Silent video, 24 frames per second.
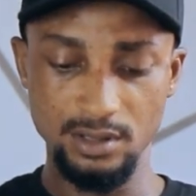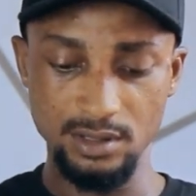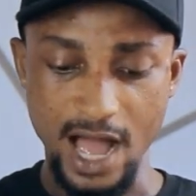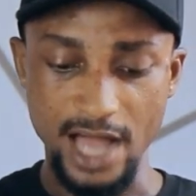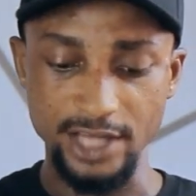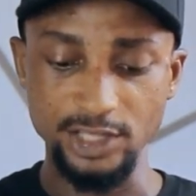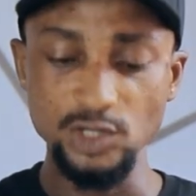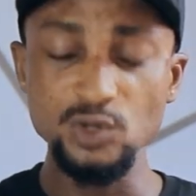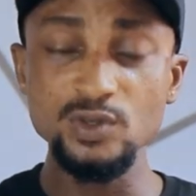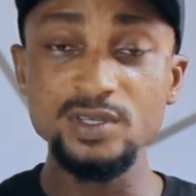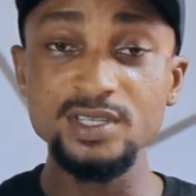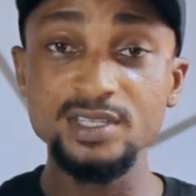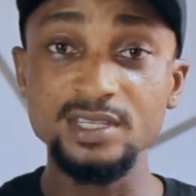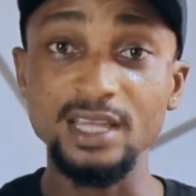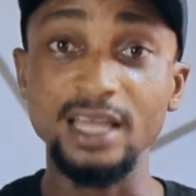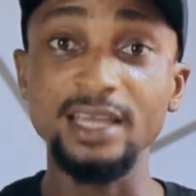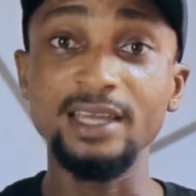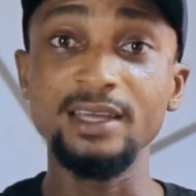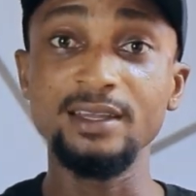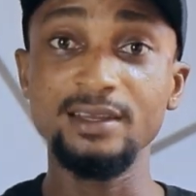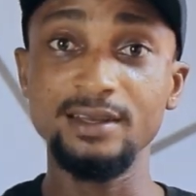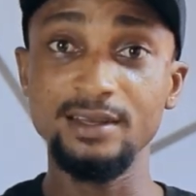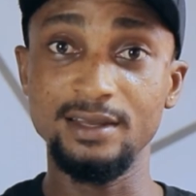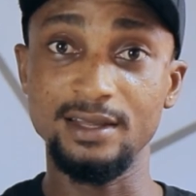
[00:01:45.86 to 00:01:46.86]
Are you
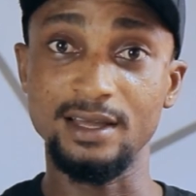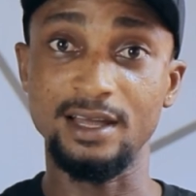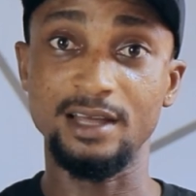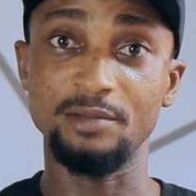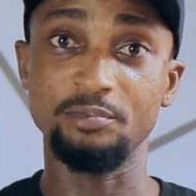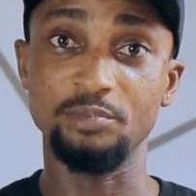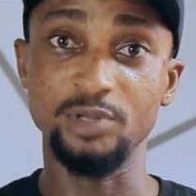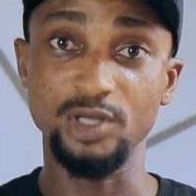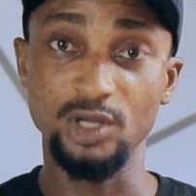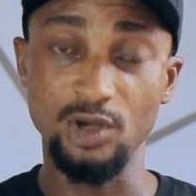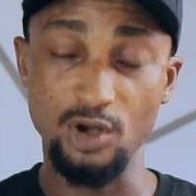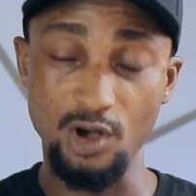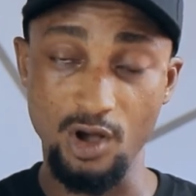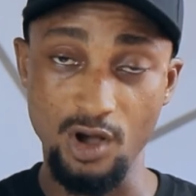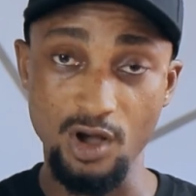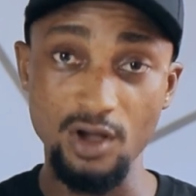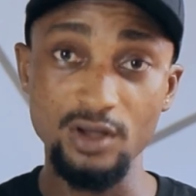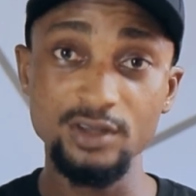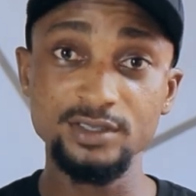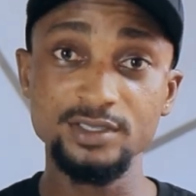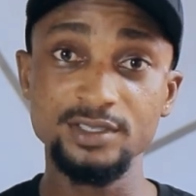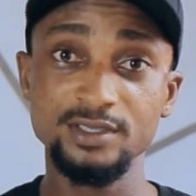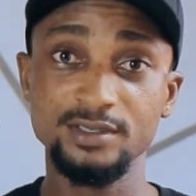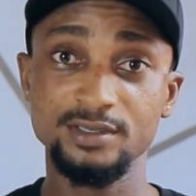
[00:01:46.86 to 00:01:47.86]
saying that
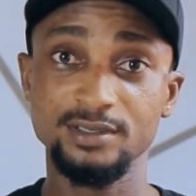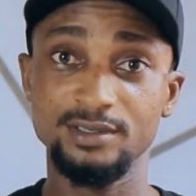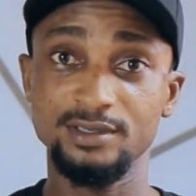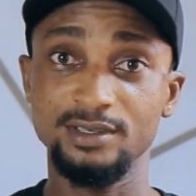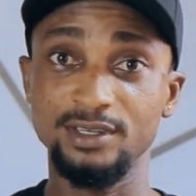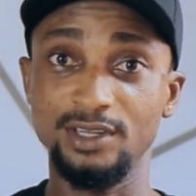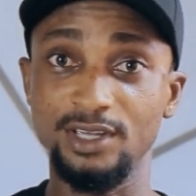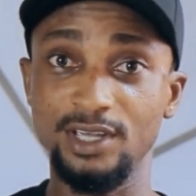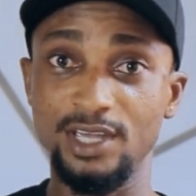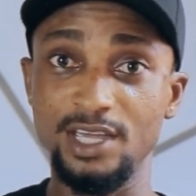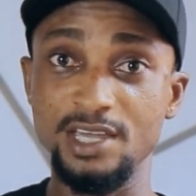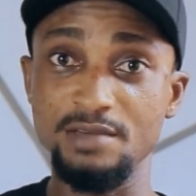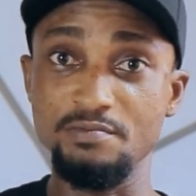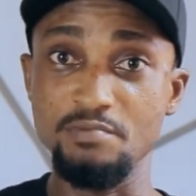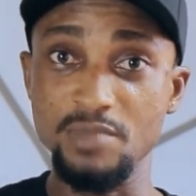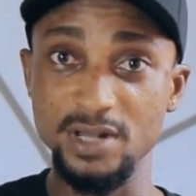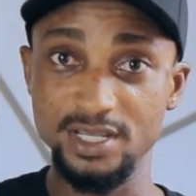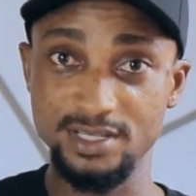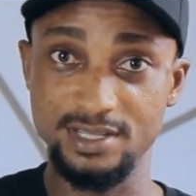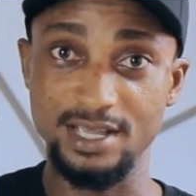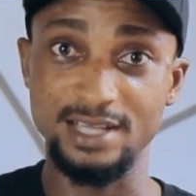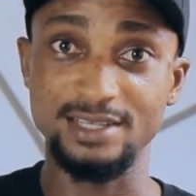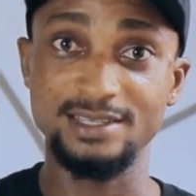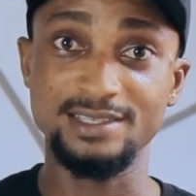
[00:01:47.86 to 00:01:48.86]
because he
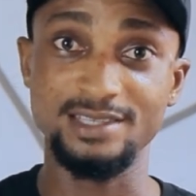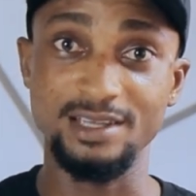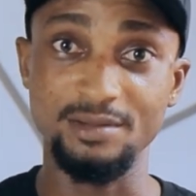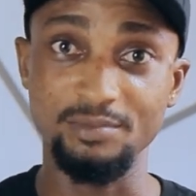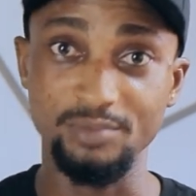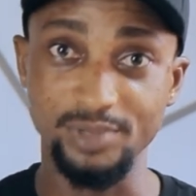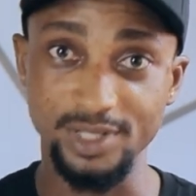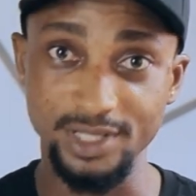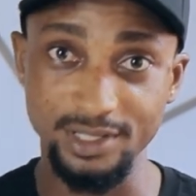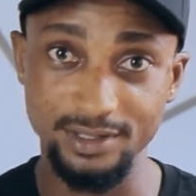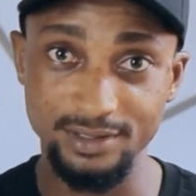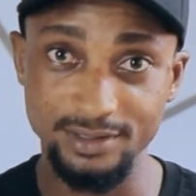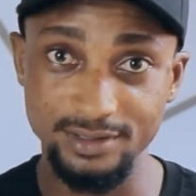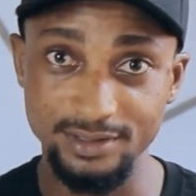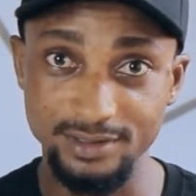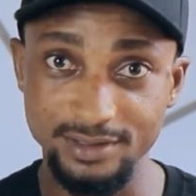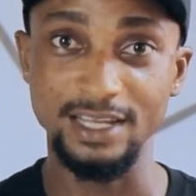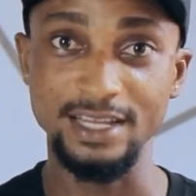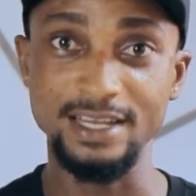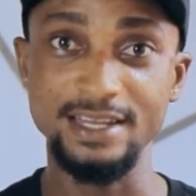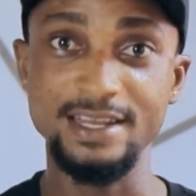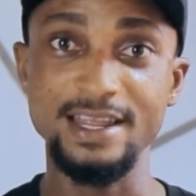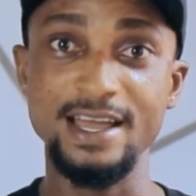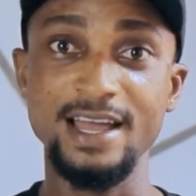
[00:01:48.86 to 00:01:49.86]
missed the assembly,
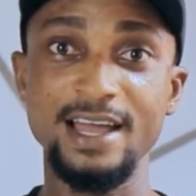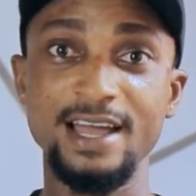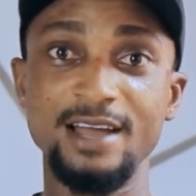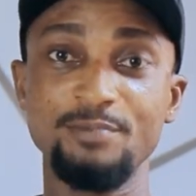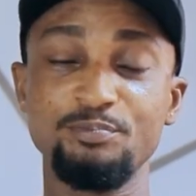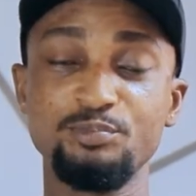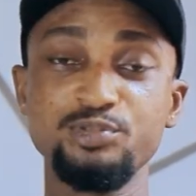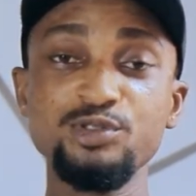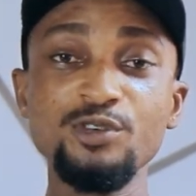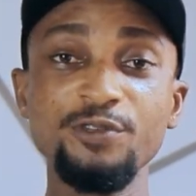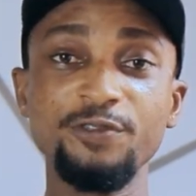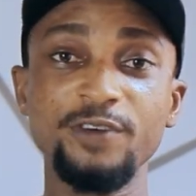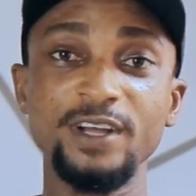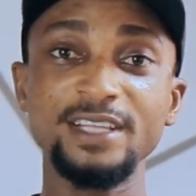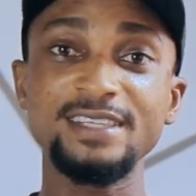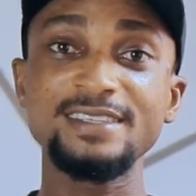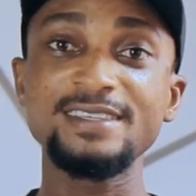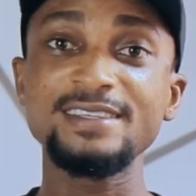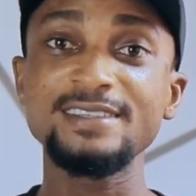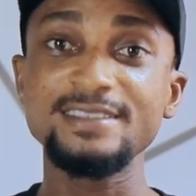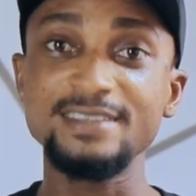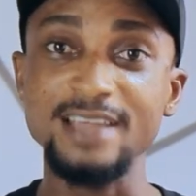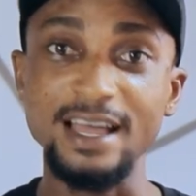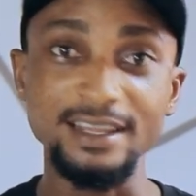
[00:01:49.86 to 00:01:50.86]
the prefects
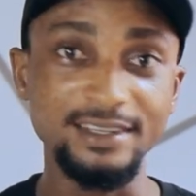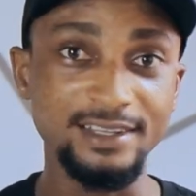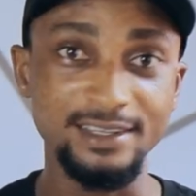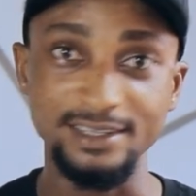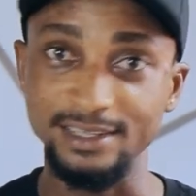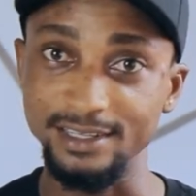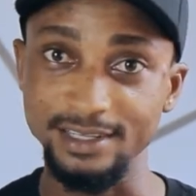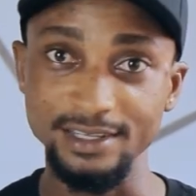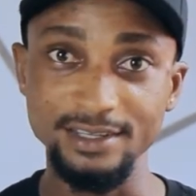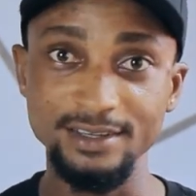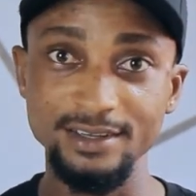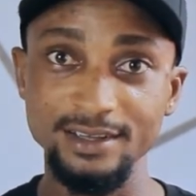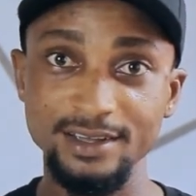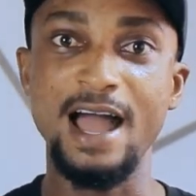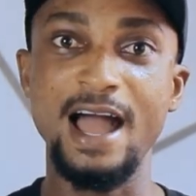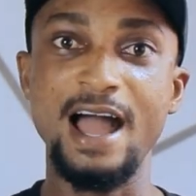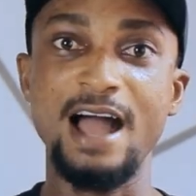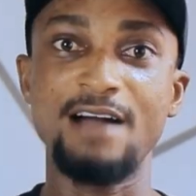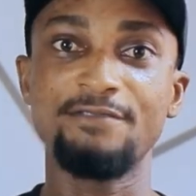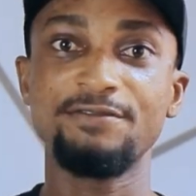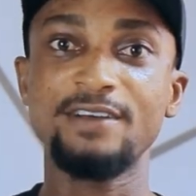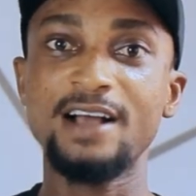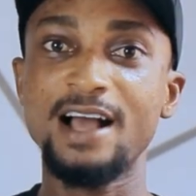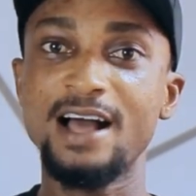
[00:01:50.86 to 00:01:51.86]
suddenly
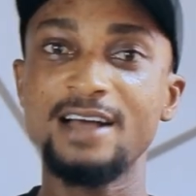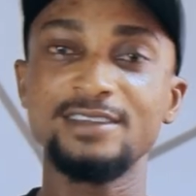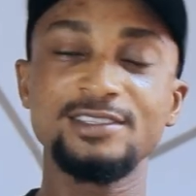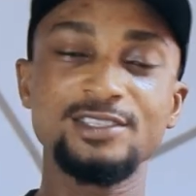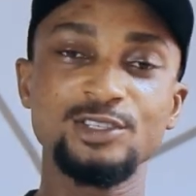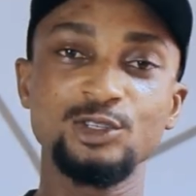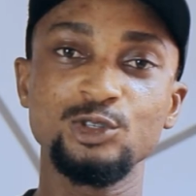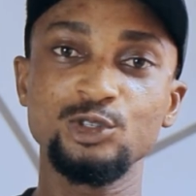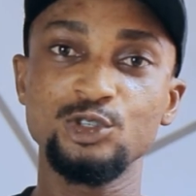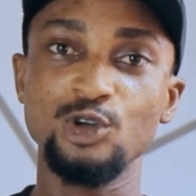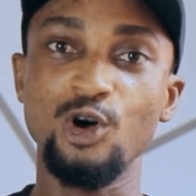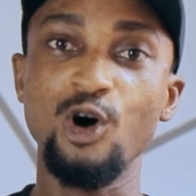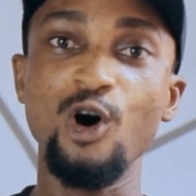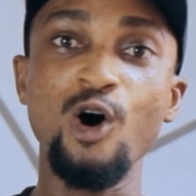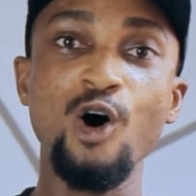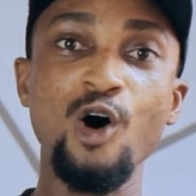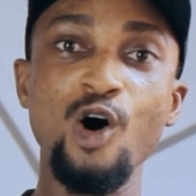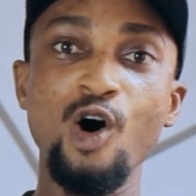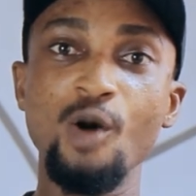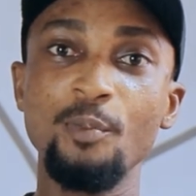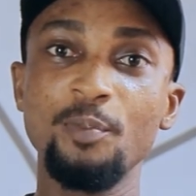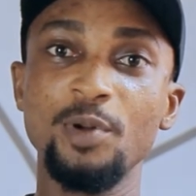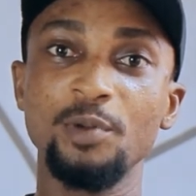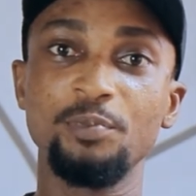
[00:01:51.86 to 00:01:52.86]
have cancelled
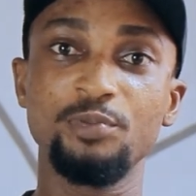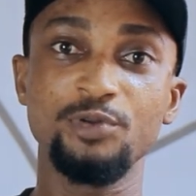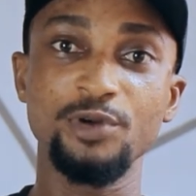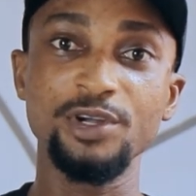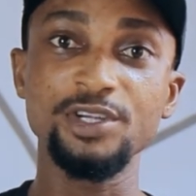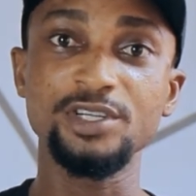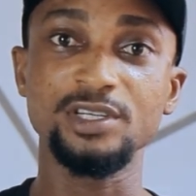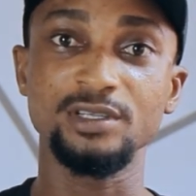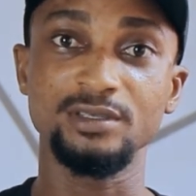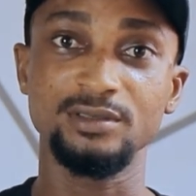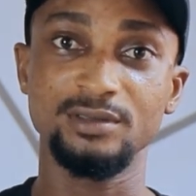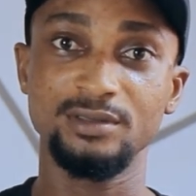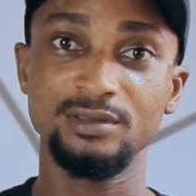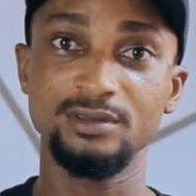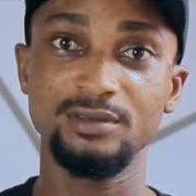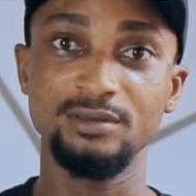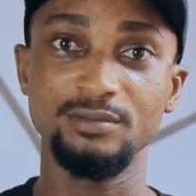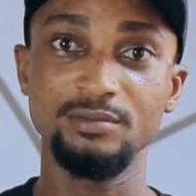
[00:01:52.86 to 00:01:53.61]
all preparation?